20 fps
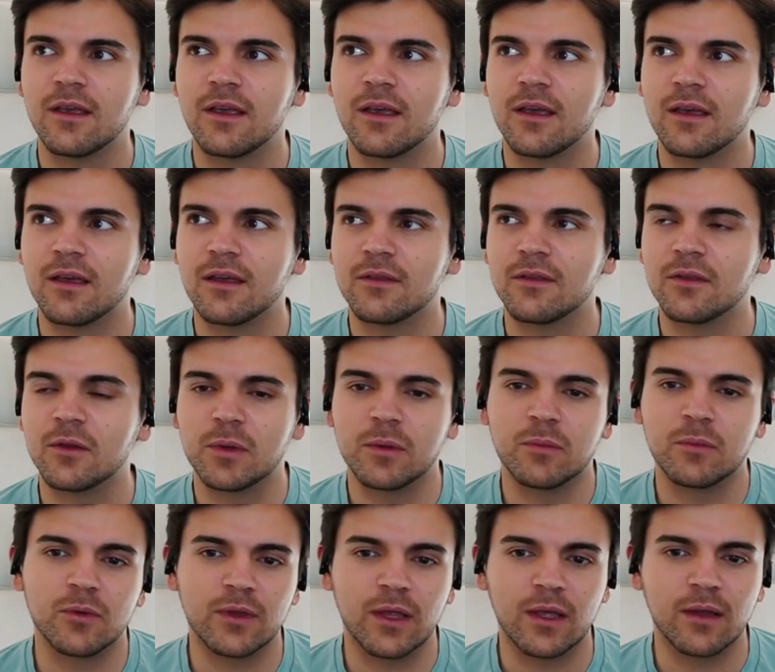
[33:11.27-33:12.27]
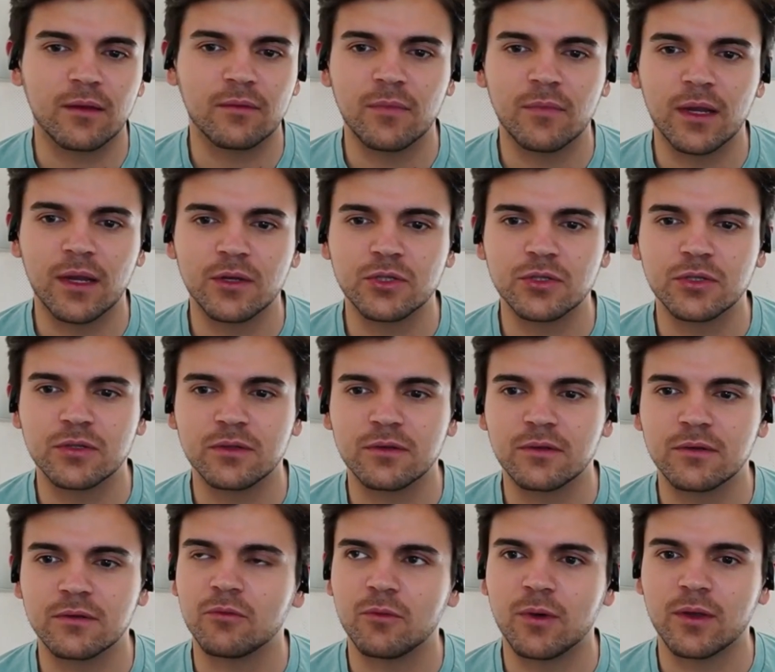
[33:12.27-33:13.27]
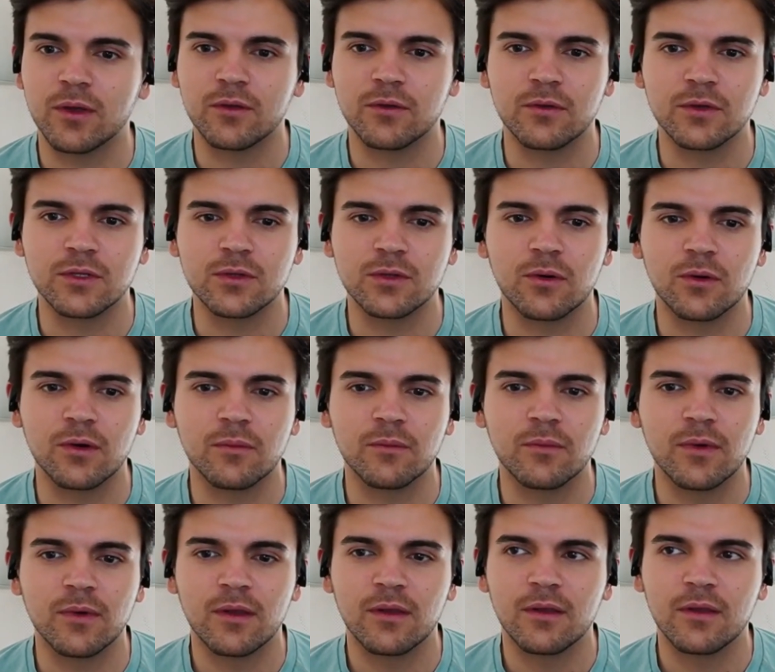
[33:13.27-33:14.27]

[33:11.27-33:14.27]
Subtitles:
and the people that manage to weather the storm